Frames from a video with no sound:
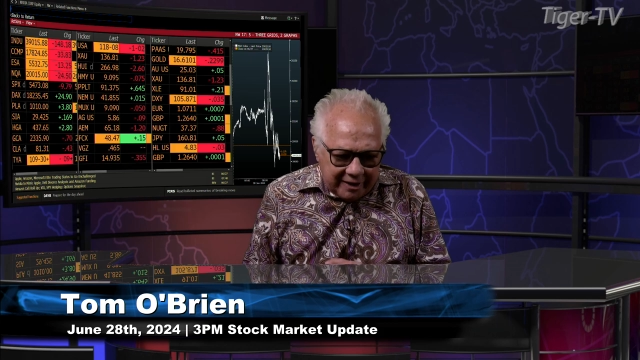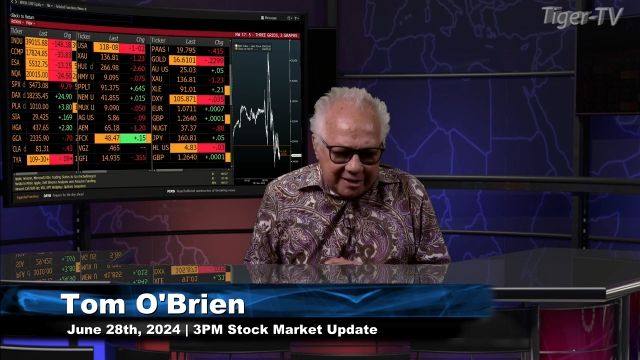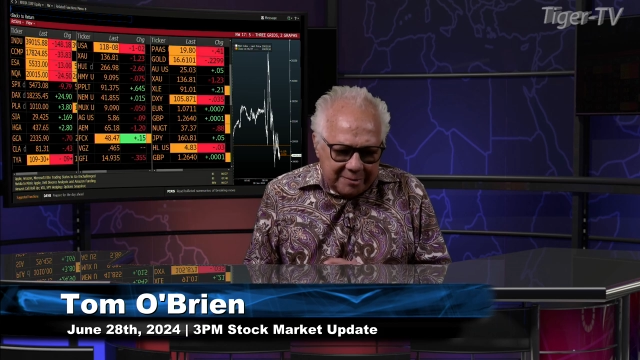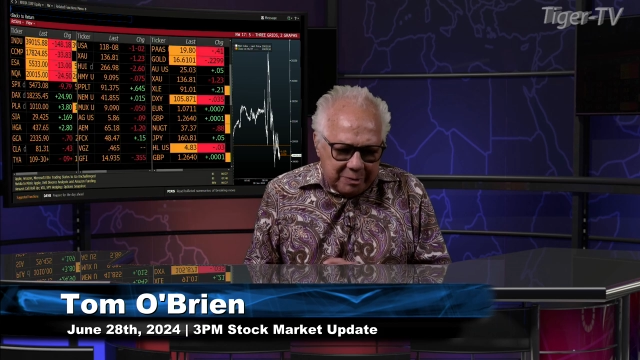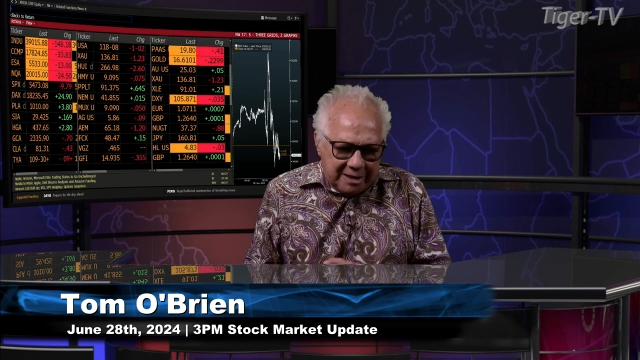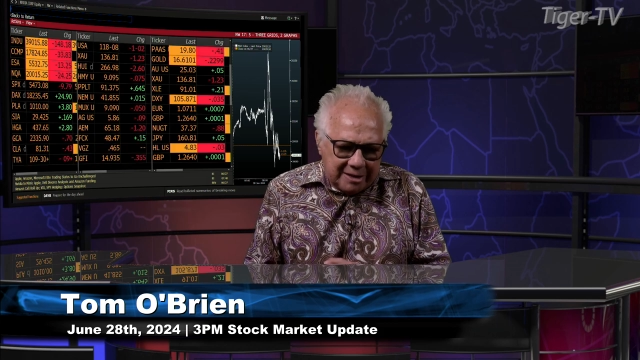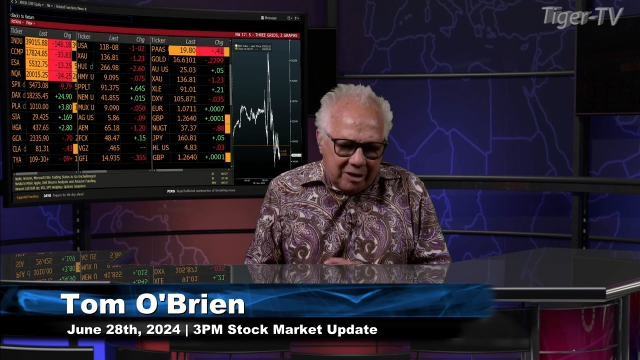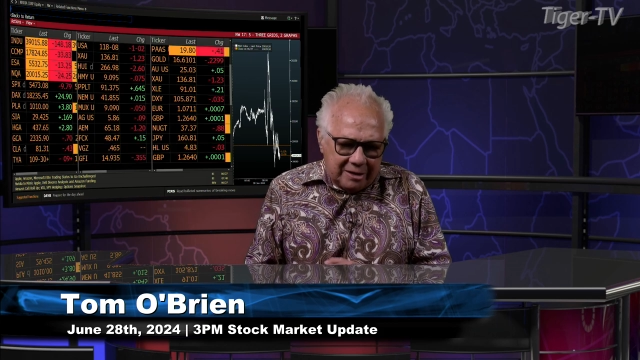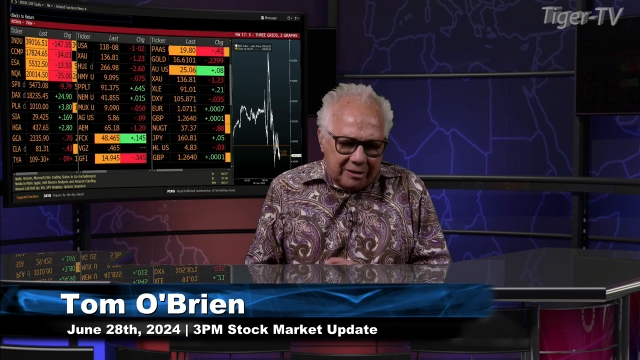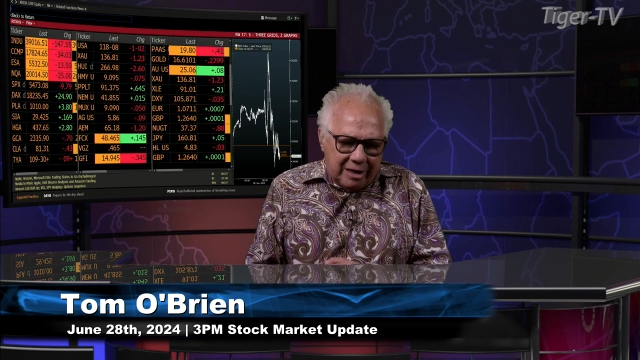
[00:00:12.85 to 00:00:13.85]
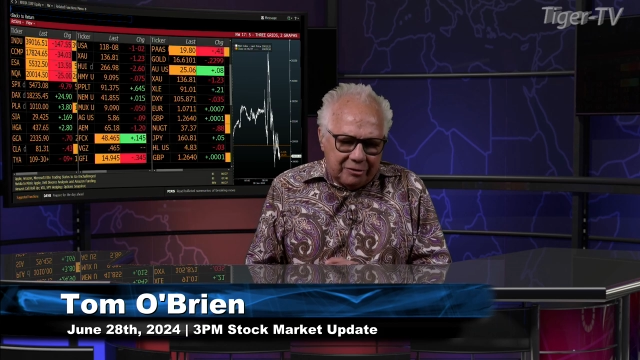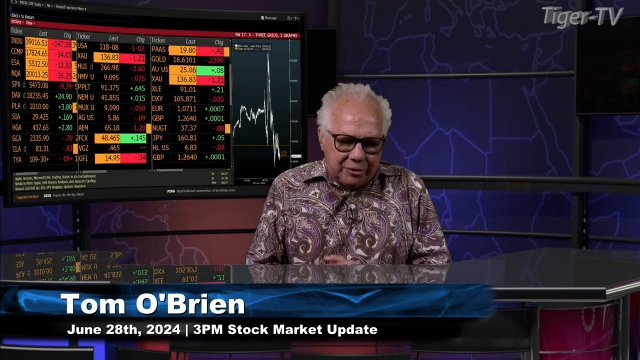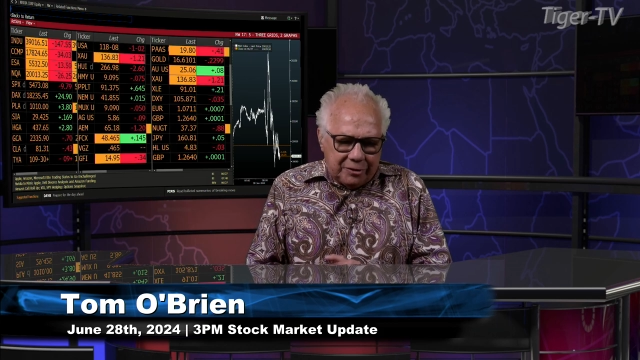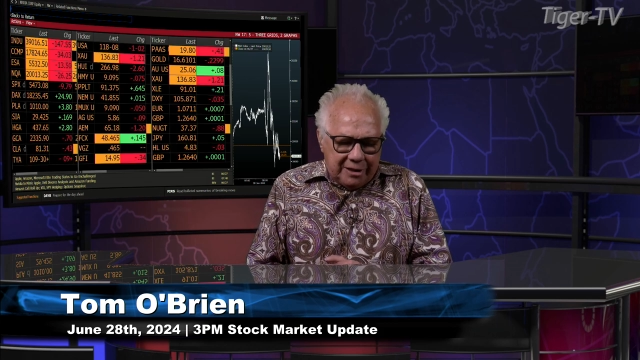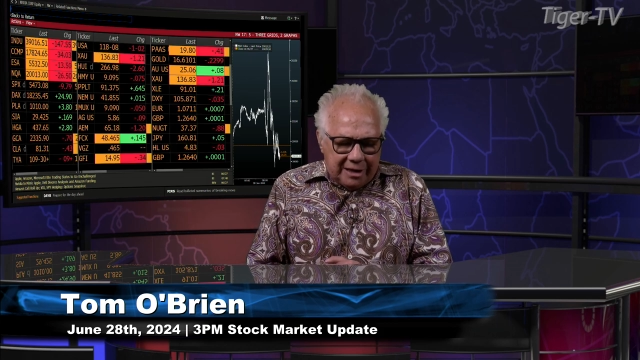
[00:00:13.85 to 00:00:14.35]
S&P's down, down
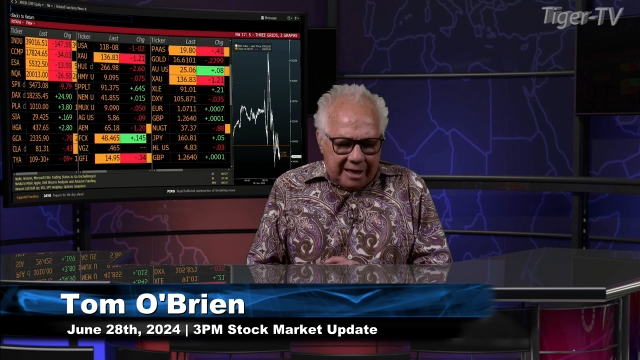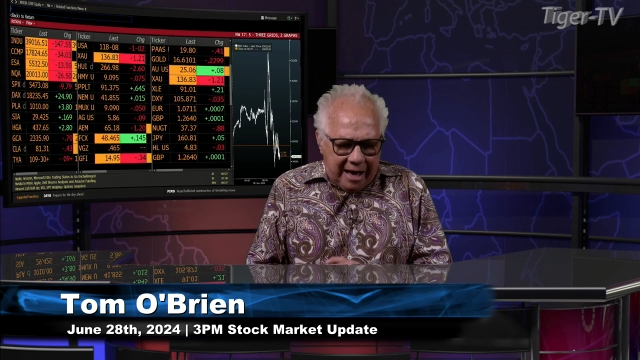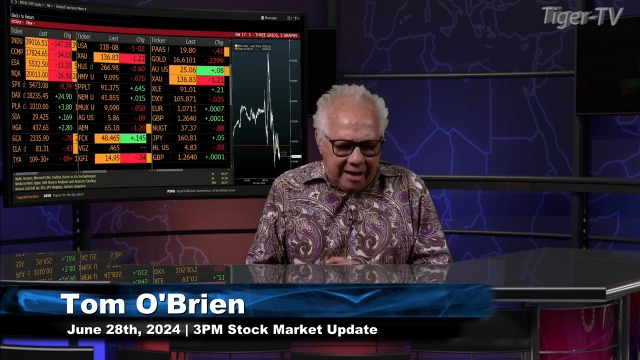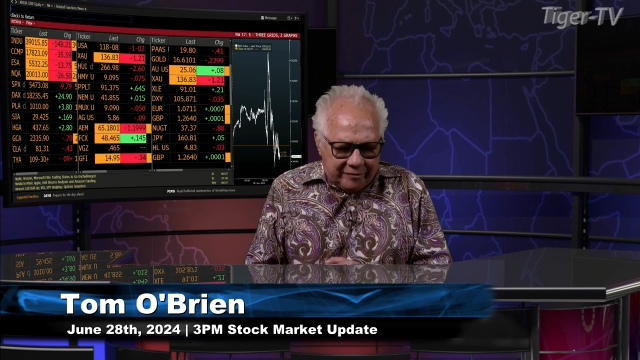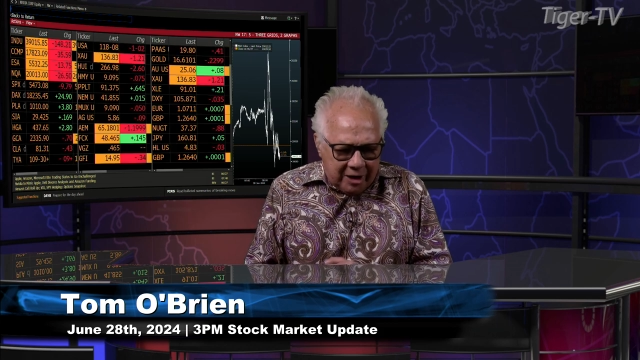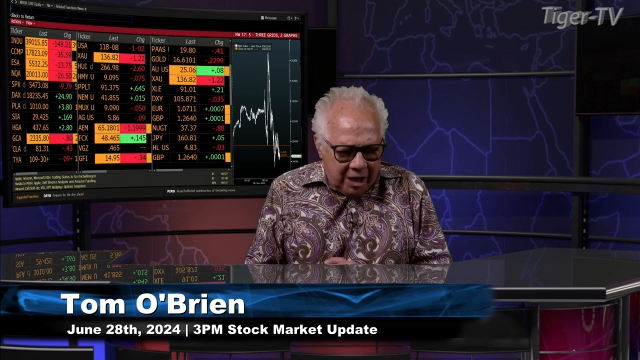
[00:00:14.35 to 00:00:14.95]
13 and a half.